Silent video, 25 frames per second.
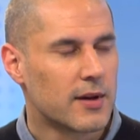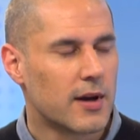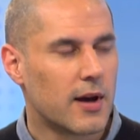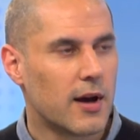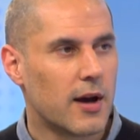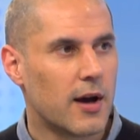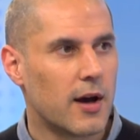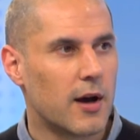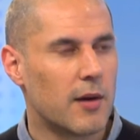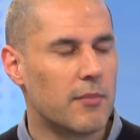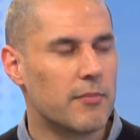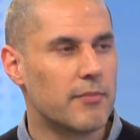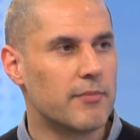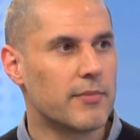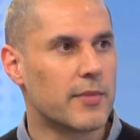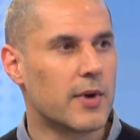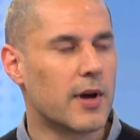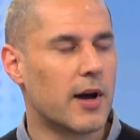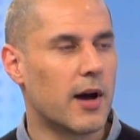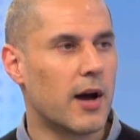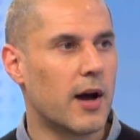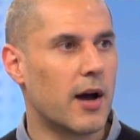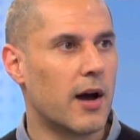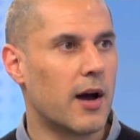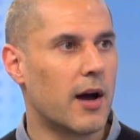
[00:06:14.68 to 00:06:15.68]
And,
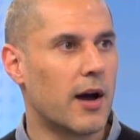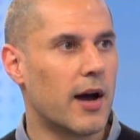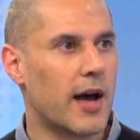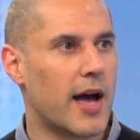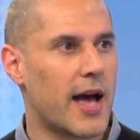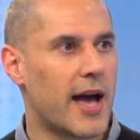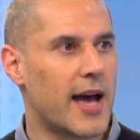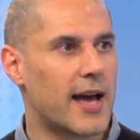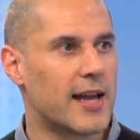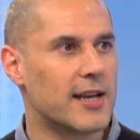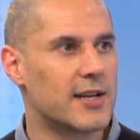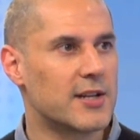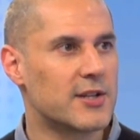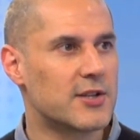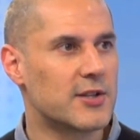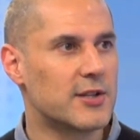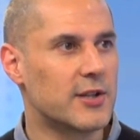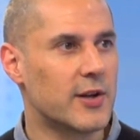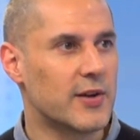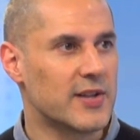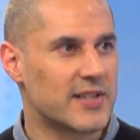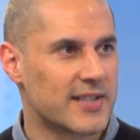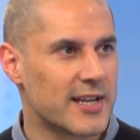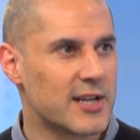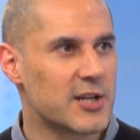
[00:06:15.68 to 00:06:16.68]

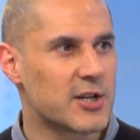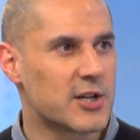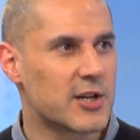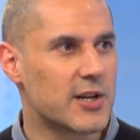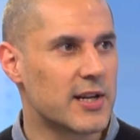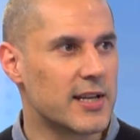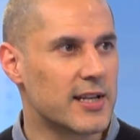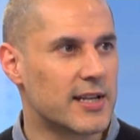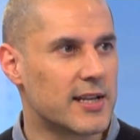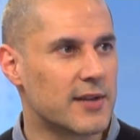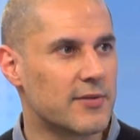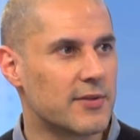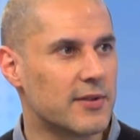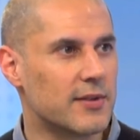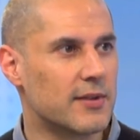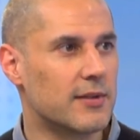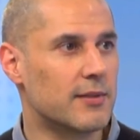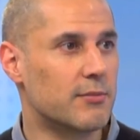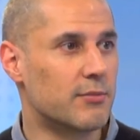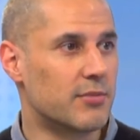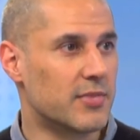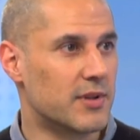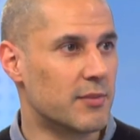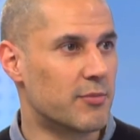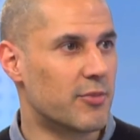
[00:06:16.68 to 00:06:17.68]
essentially,
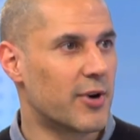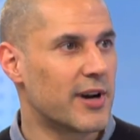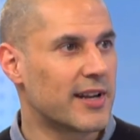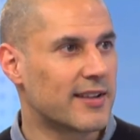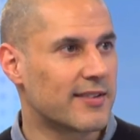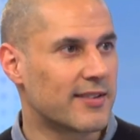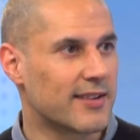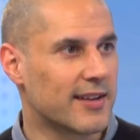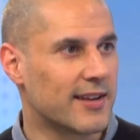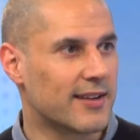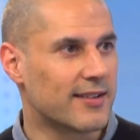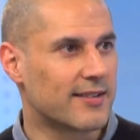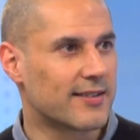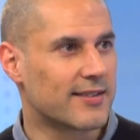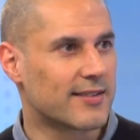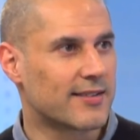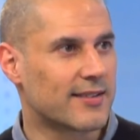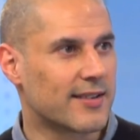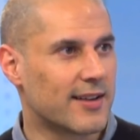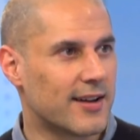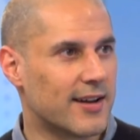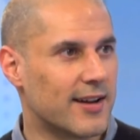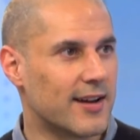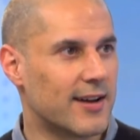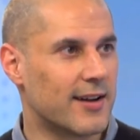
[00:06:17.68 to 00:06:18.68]
given the Brexit,
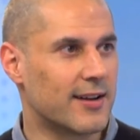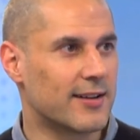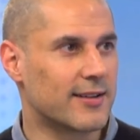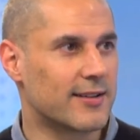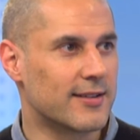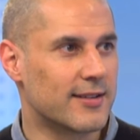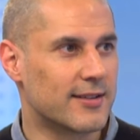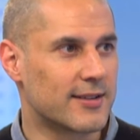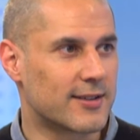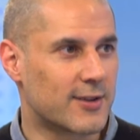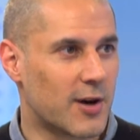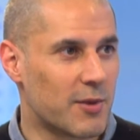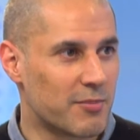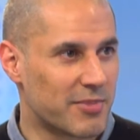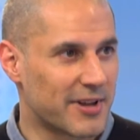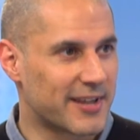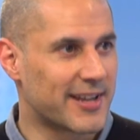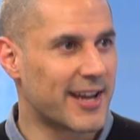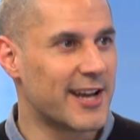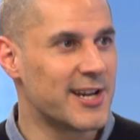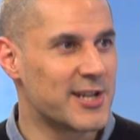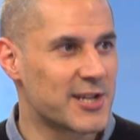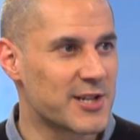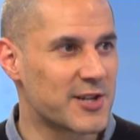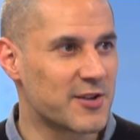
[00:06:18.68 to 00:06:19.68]
the
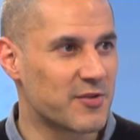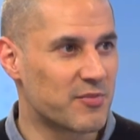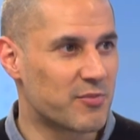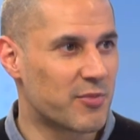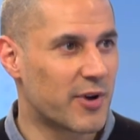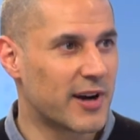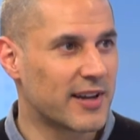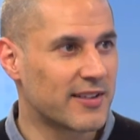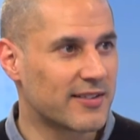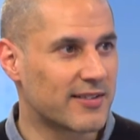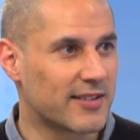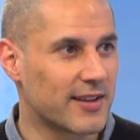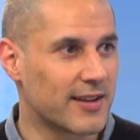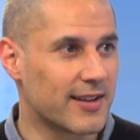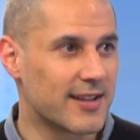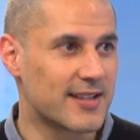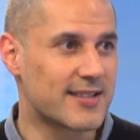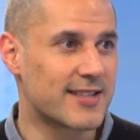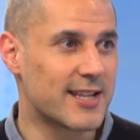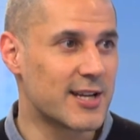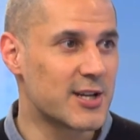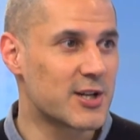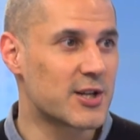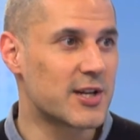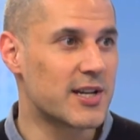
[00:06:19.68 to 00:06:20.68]
complication of Brexit
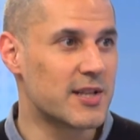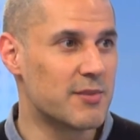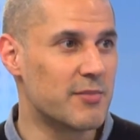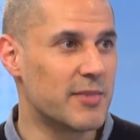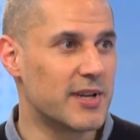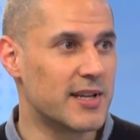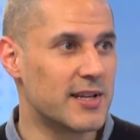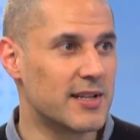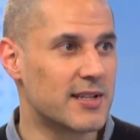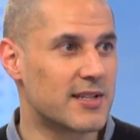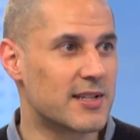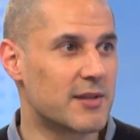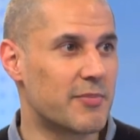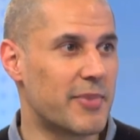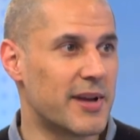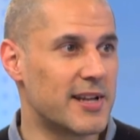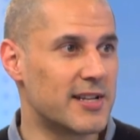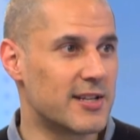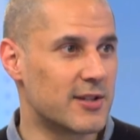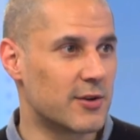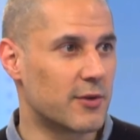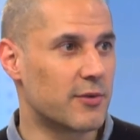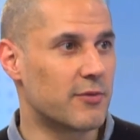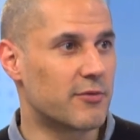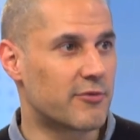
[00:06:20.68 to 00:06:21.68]
essentially means,
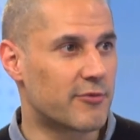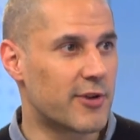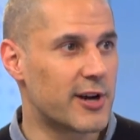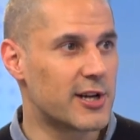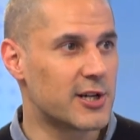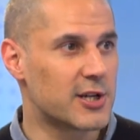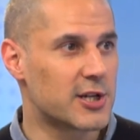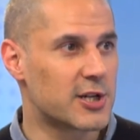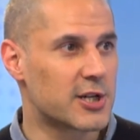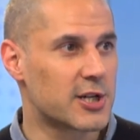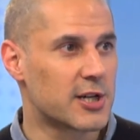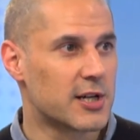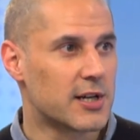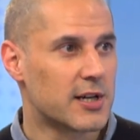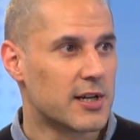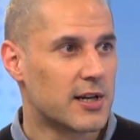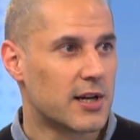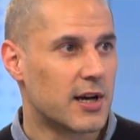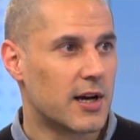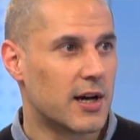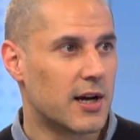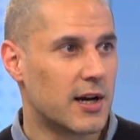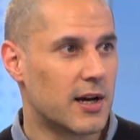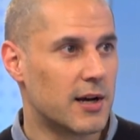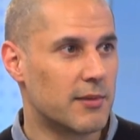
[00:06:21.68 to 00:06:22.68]
depending on the
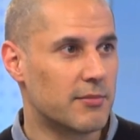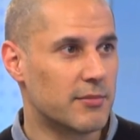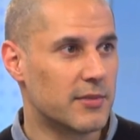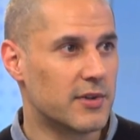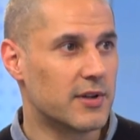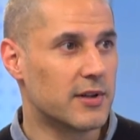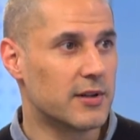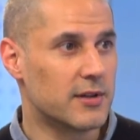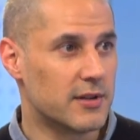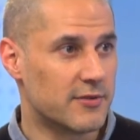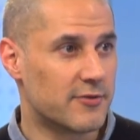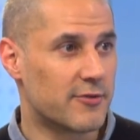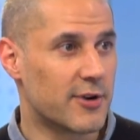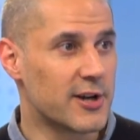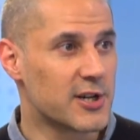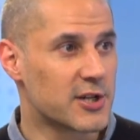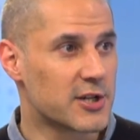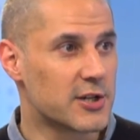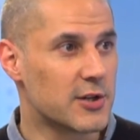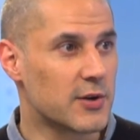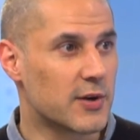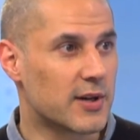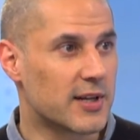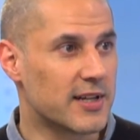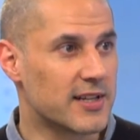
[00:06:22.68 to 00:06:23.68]

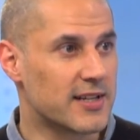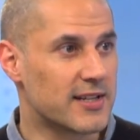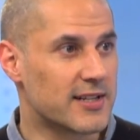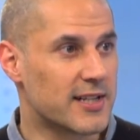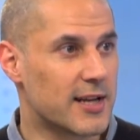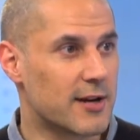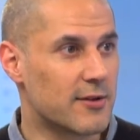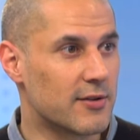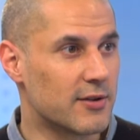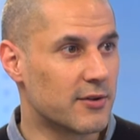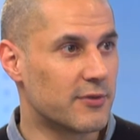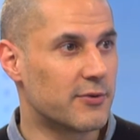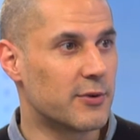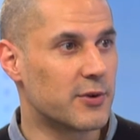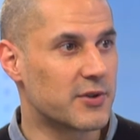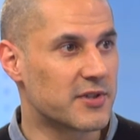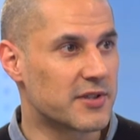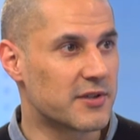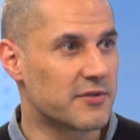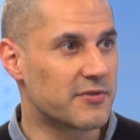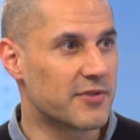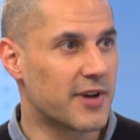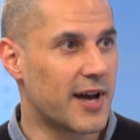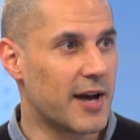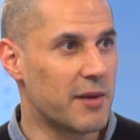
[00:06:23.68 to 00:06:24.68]
French nuclear deterrent, the force
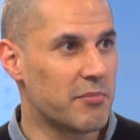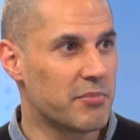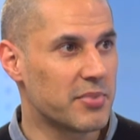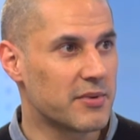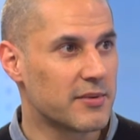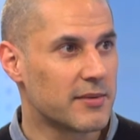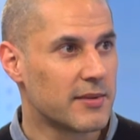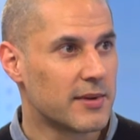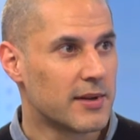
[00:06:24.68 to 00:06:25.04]
de frappe,